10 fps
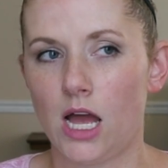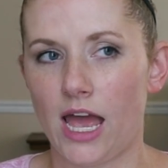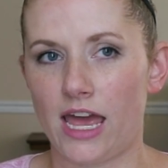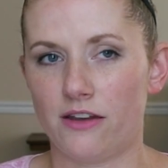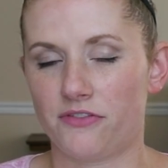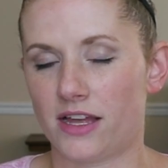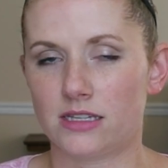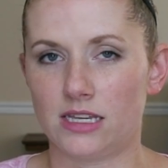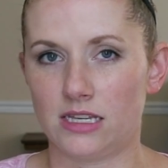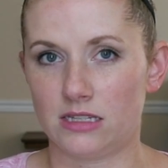And if
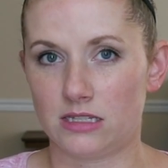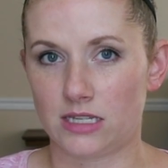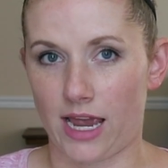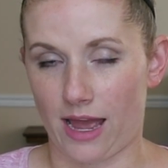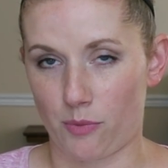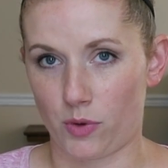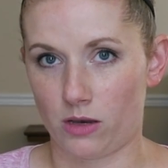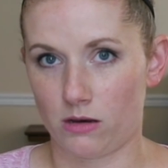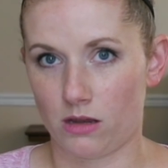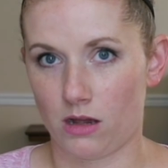that is to
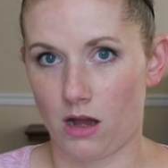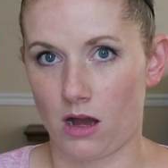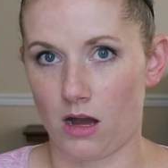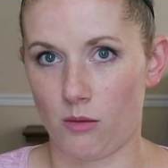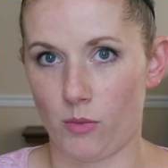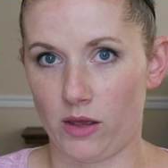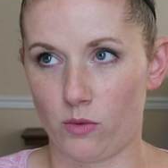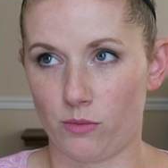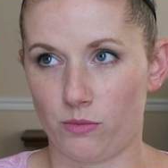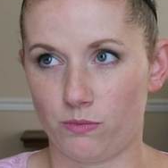happen, it
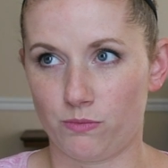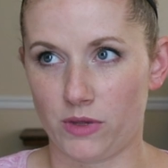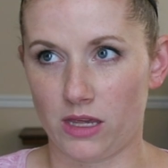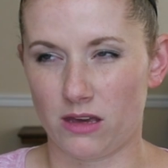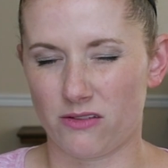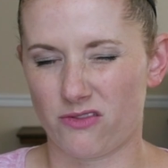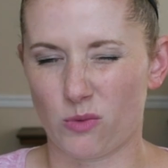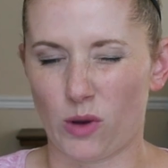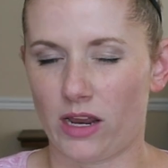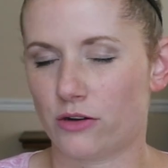would be,
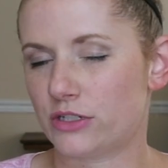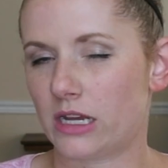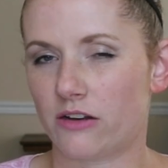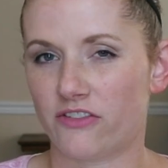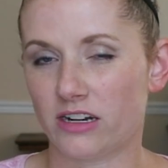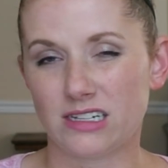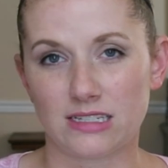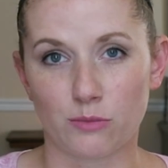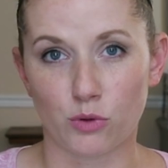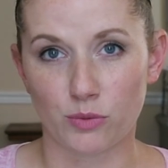from what I understand, a fairly
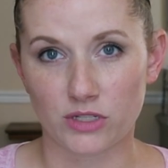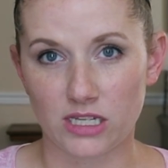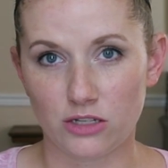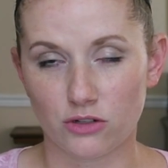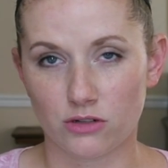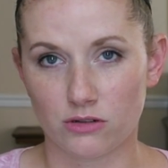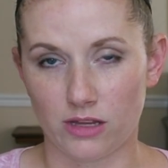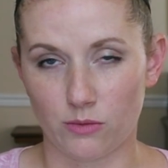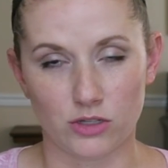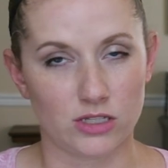simple procedure.
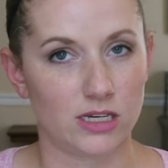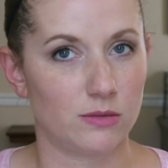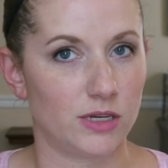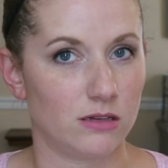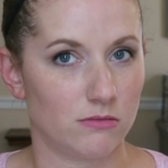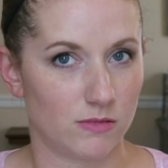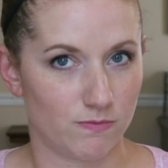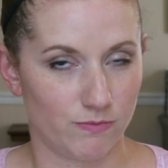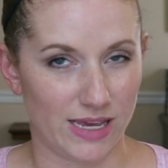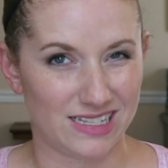They would just need to be
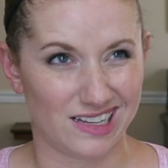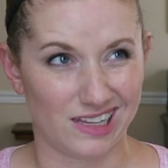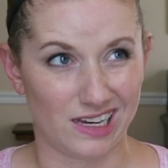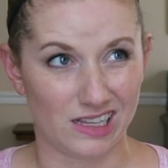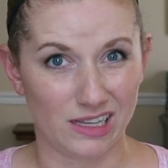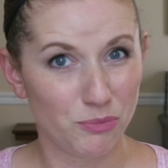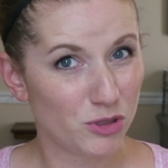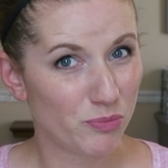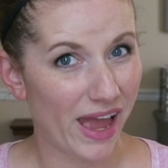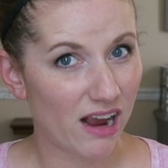basically
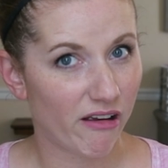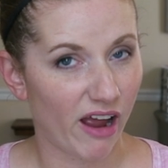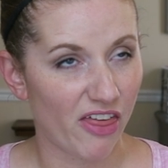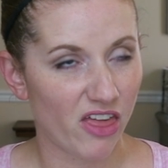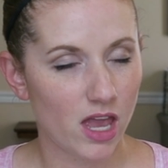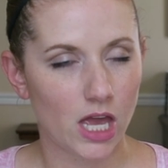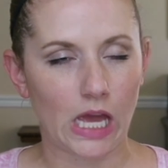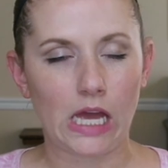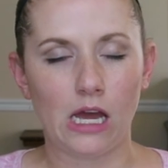clipped back, I think.